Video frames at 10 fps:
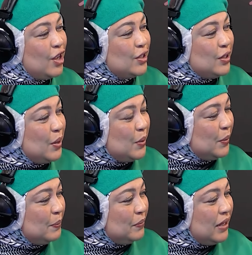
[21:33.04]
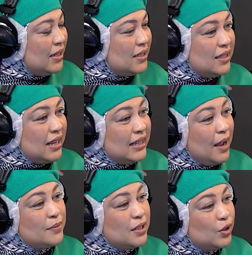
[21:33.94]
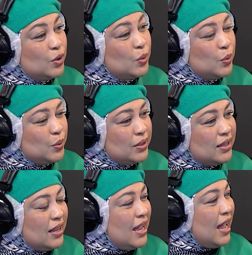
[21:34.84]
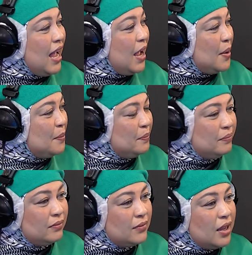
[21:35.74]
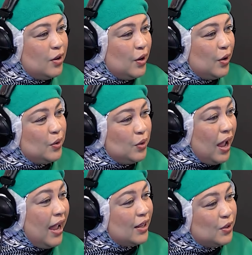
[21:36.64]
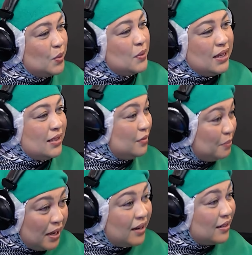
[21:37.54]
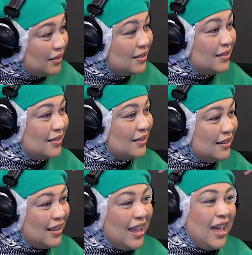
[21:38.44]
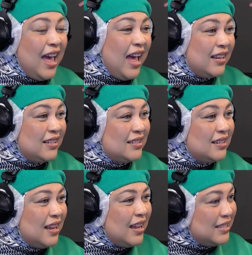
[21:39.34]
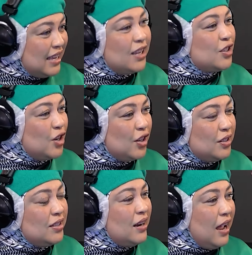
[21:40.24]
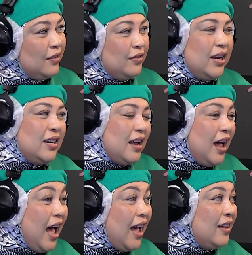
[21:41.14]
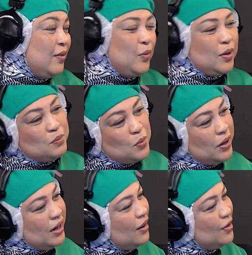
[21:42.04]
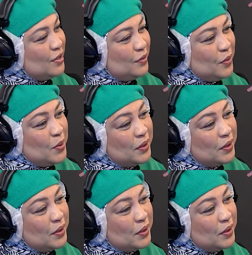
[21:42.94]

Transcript: So it comes in twos. You know, I had two sets of parents and a second chance to life. And what more can I ask for?